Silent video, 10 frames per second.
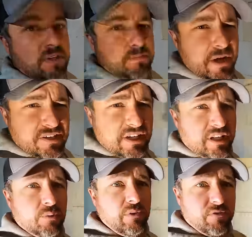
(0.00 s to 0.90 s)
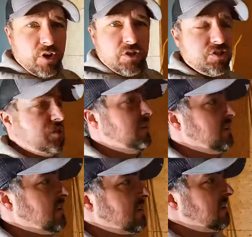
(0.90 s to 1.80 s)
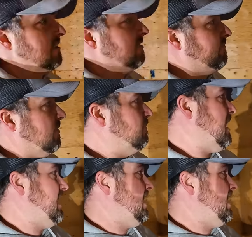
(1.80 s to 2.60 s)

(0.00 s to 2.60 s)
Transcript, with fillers: it's basically reversed from my